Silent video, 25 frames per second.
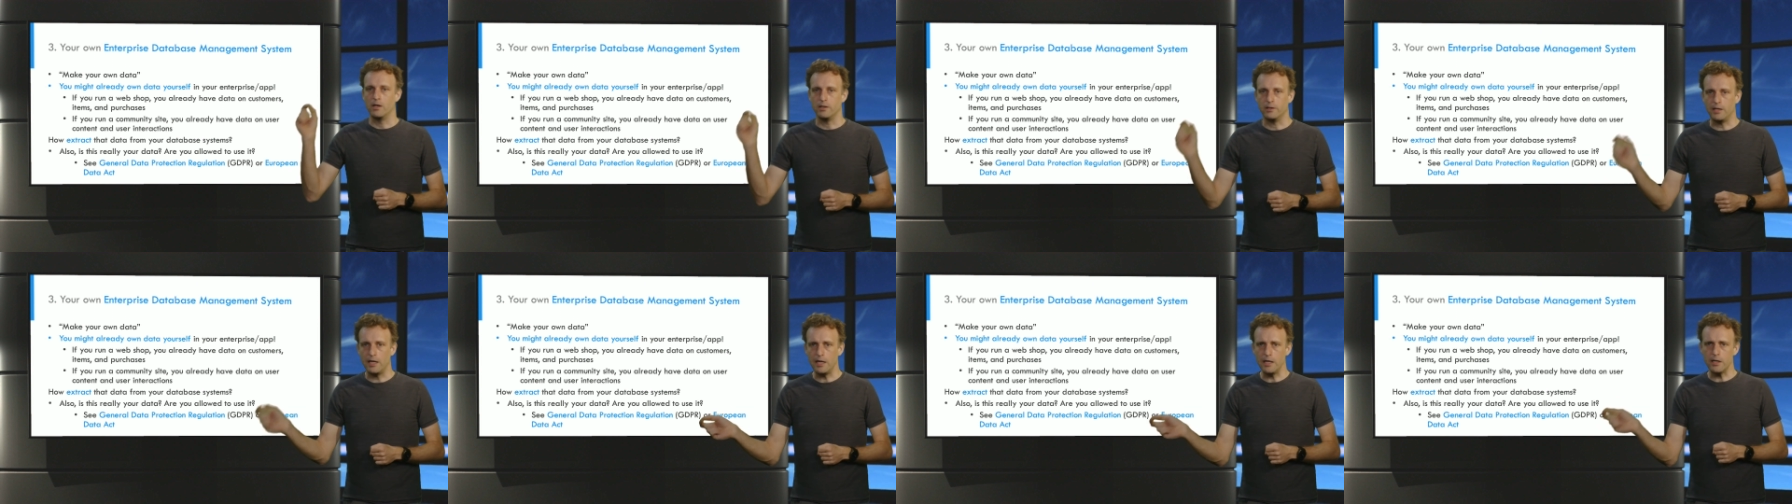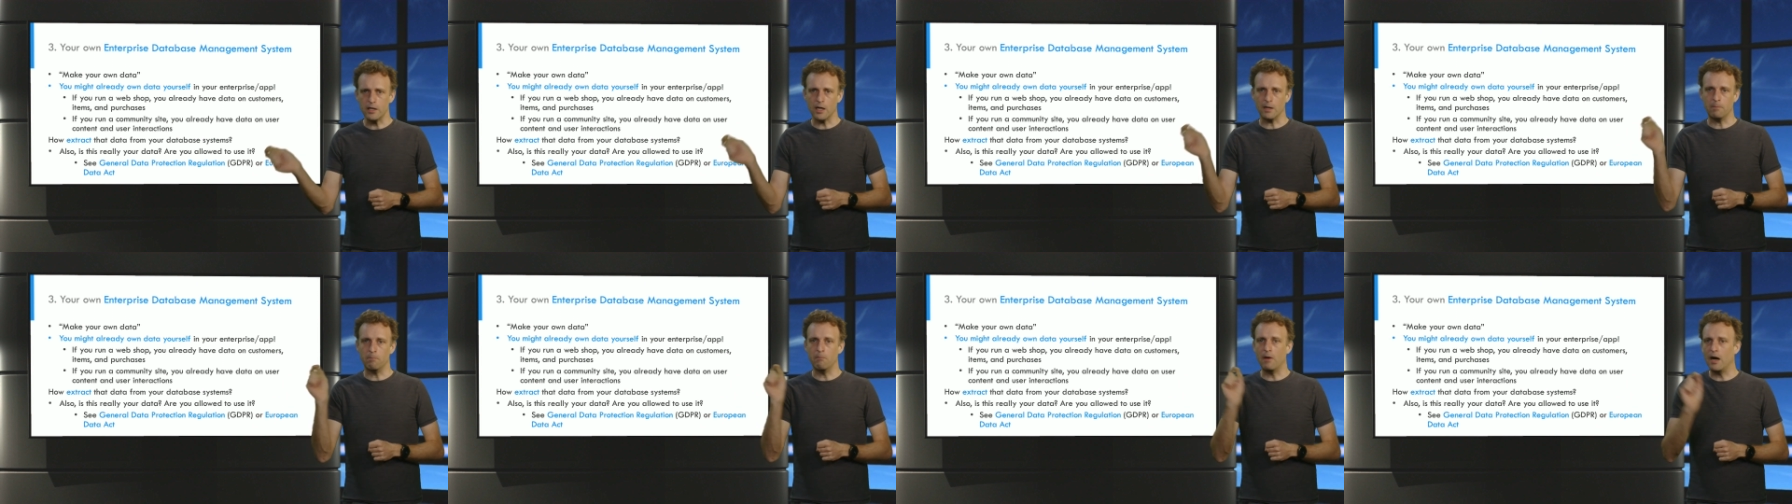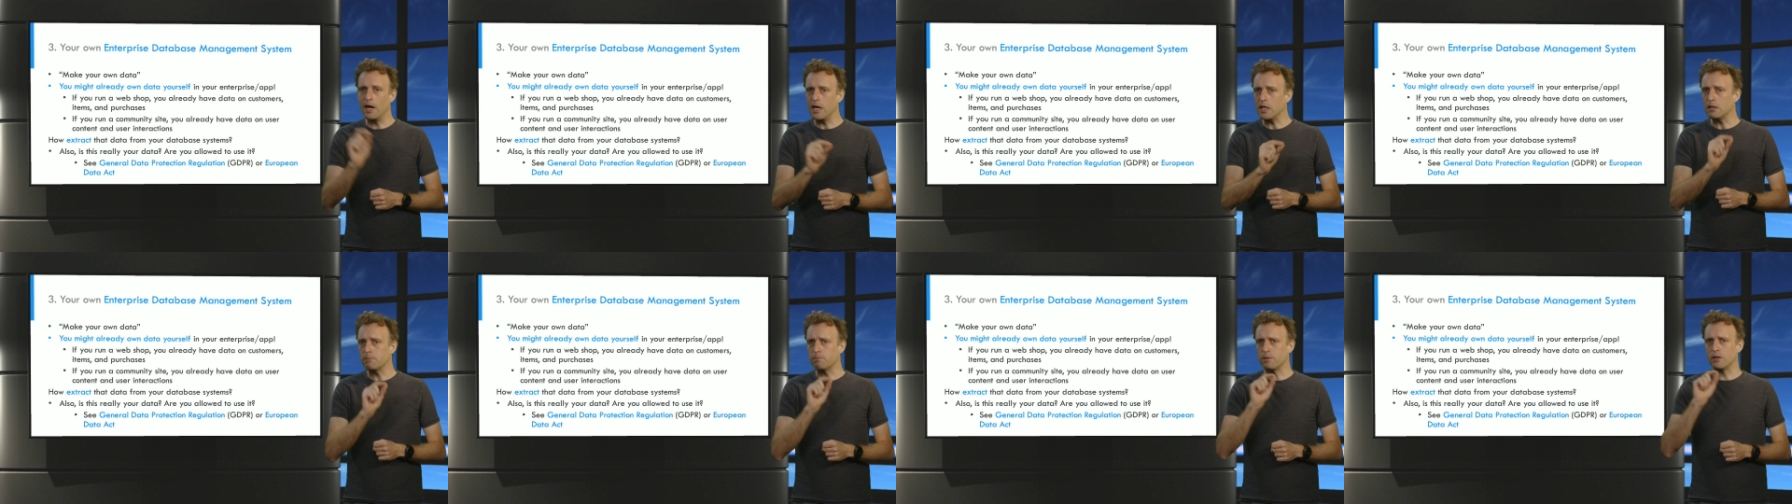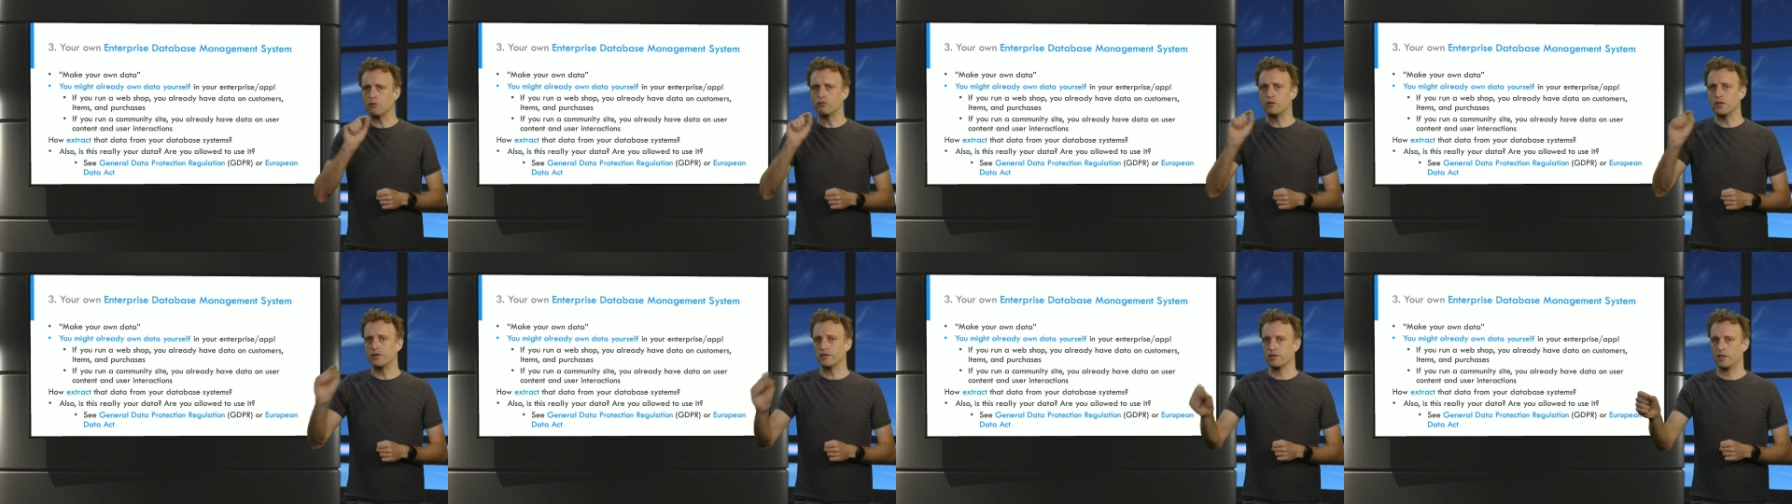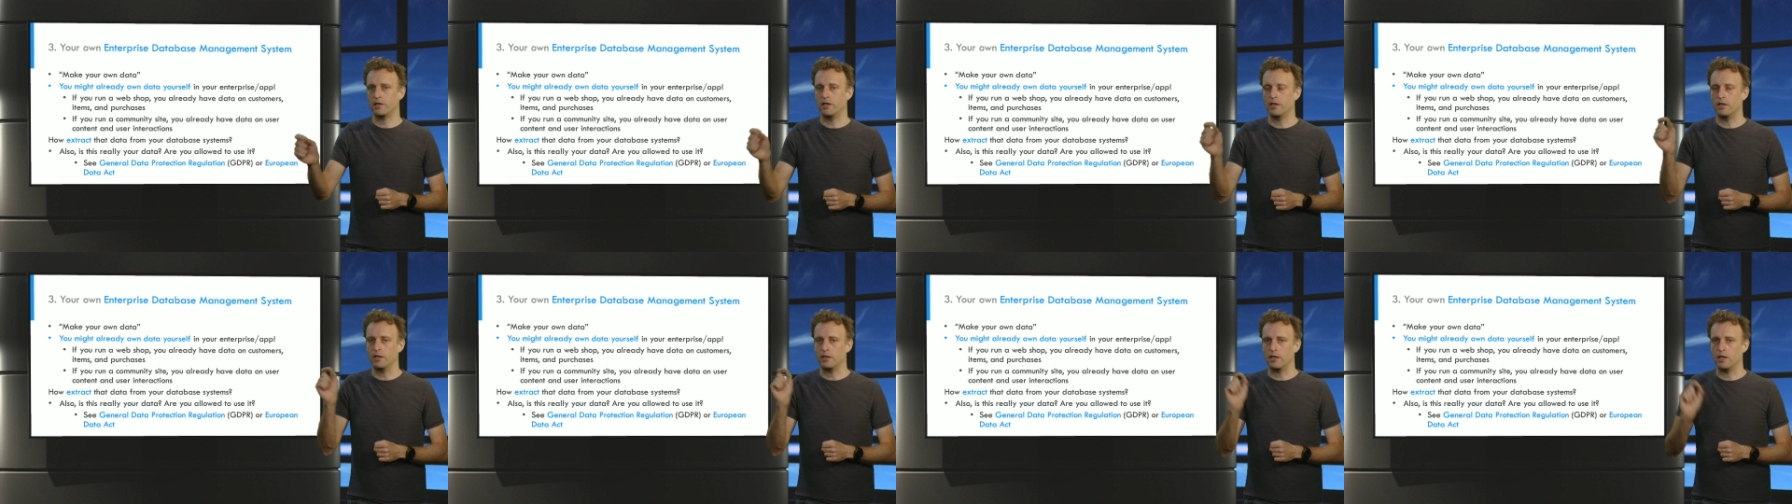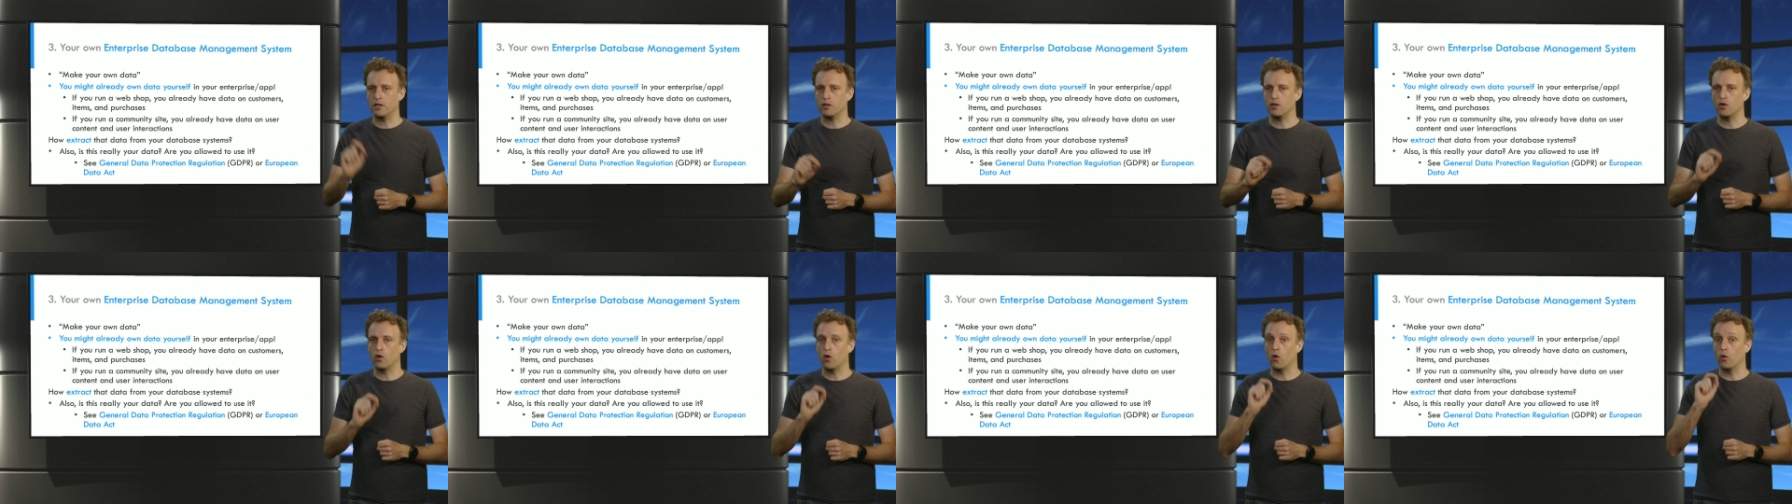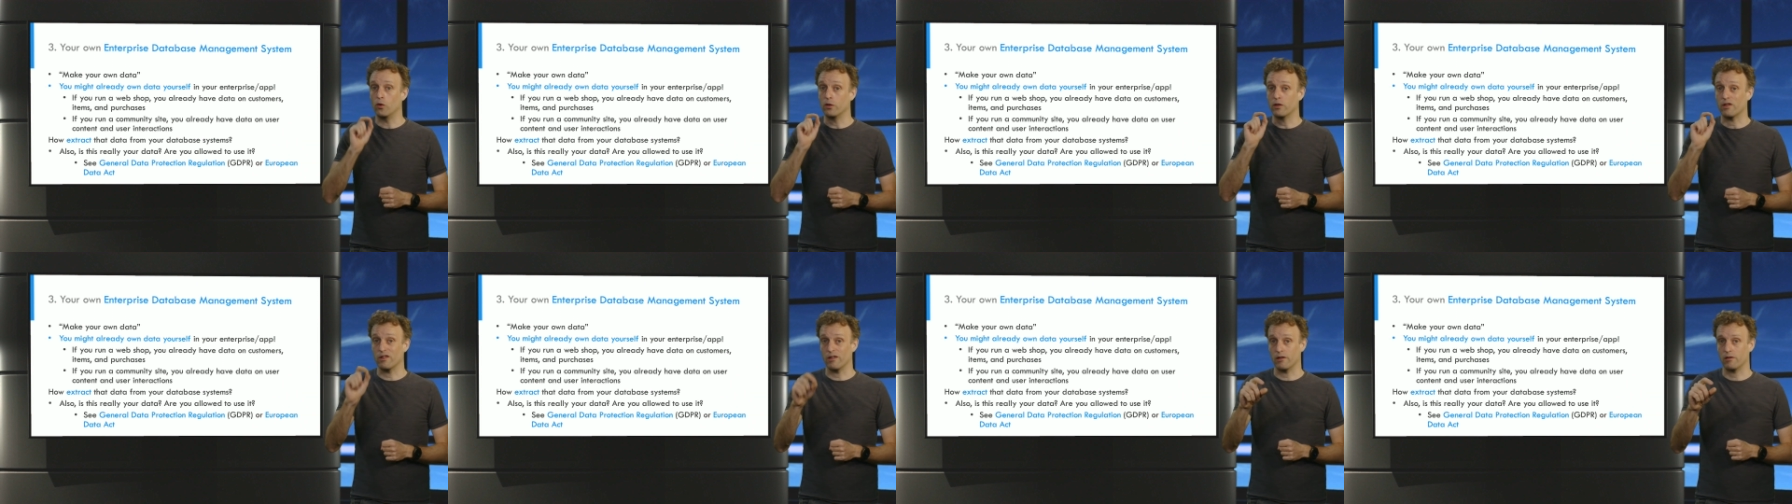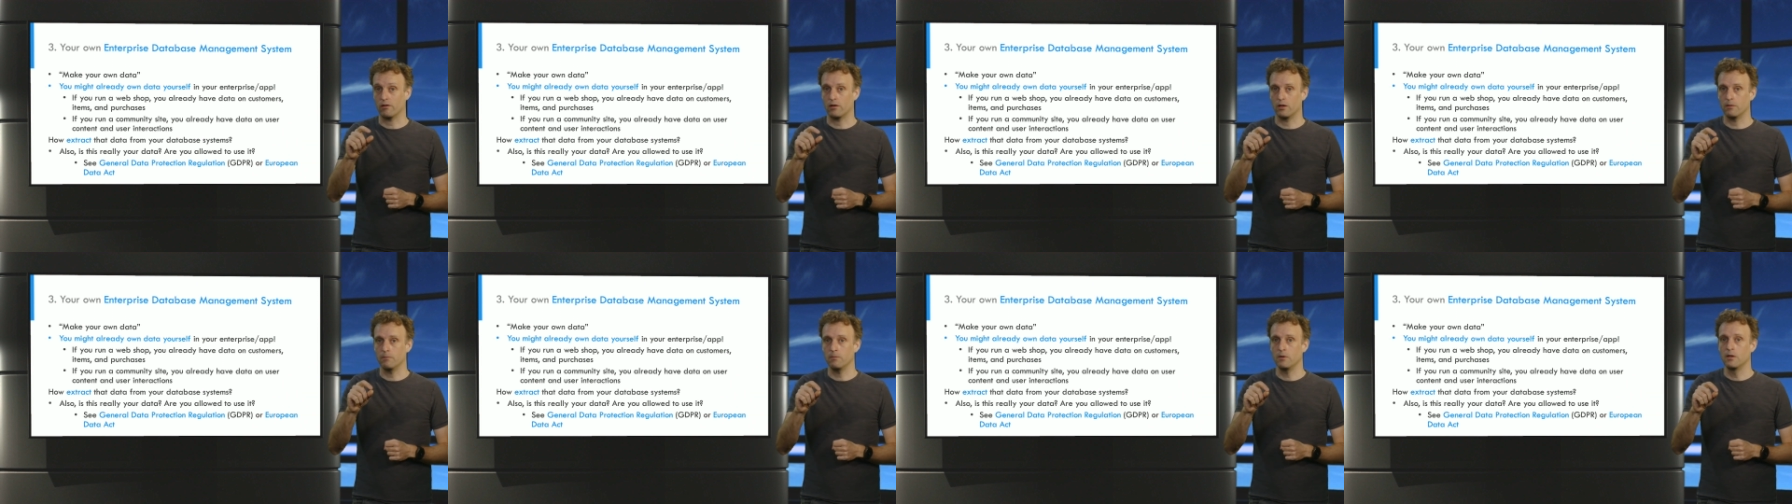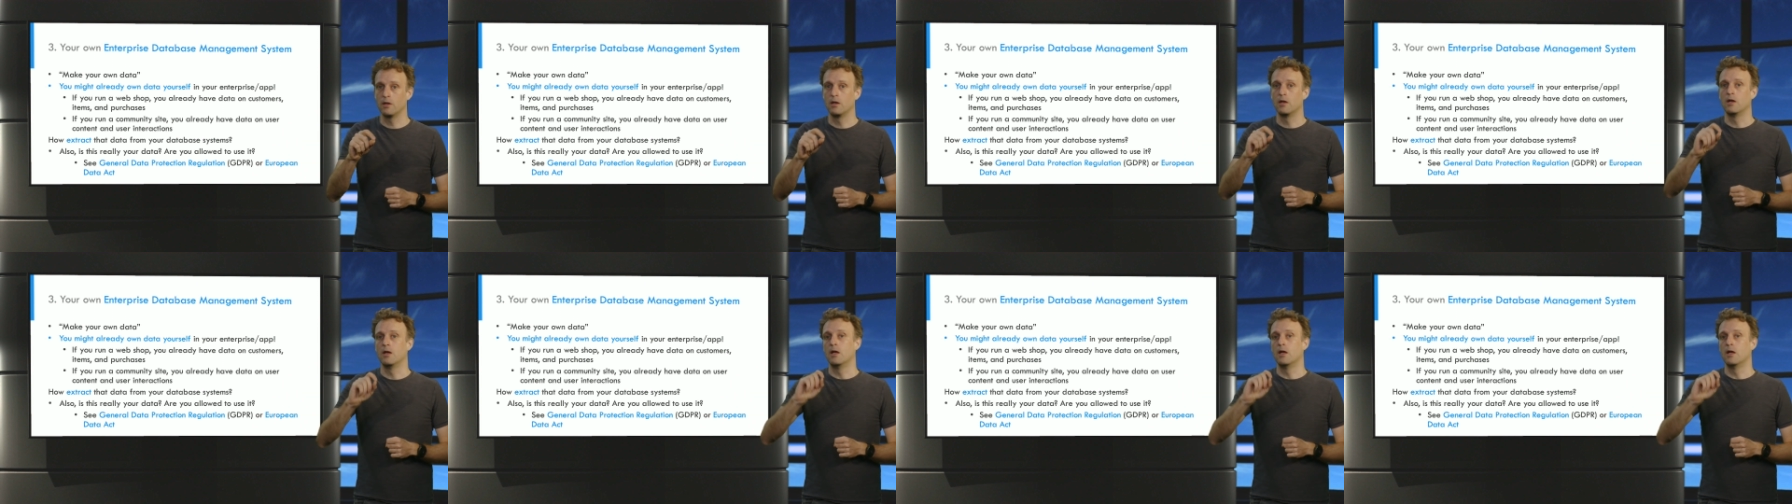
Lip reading: Data might be residing in your own system,